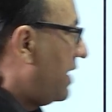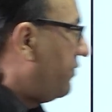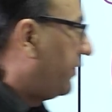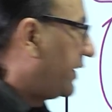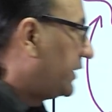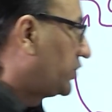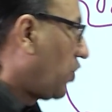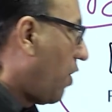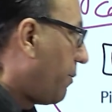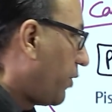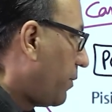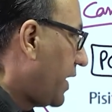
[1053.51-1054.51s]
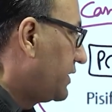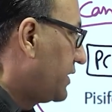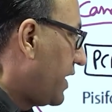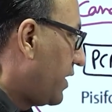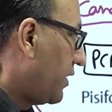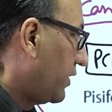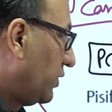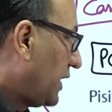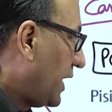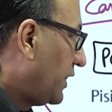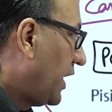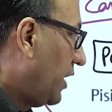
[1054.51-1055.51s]
If it is compromised there,
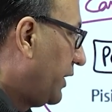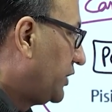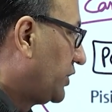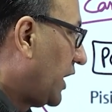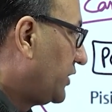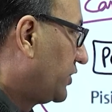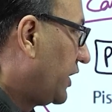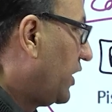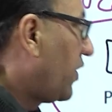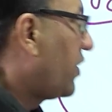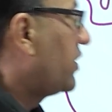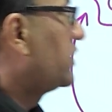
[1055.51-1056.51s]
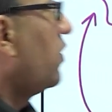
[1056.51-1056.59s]
then there will be sensory loss